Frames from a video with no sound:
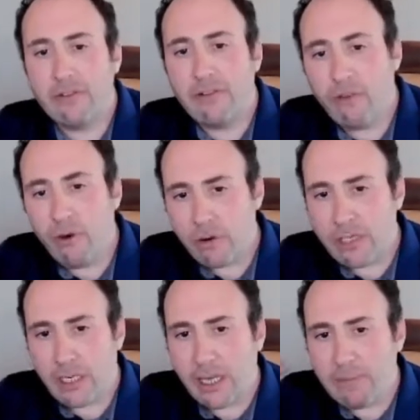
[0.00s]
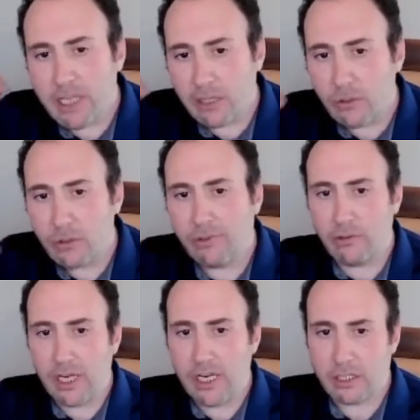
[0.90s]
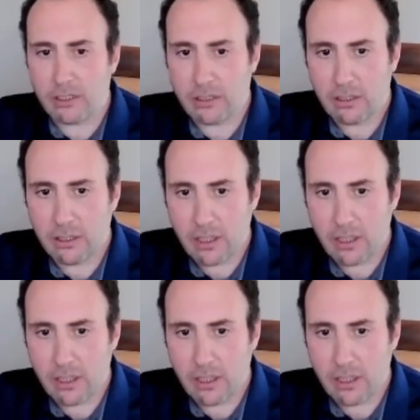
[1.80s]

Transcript: we focus on absolute valuations.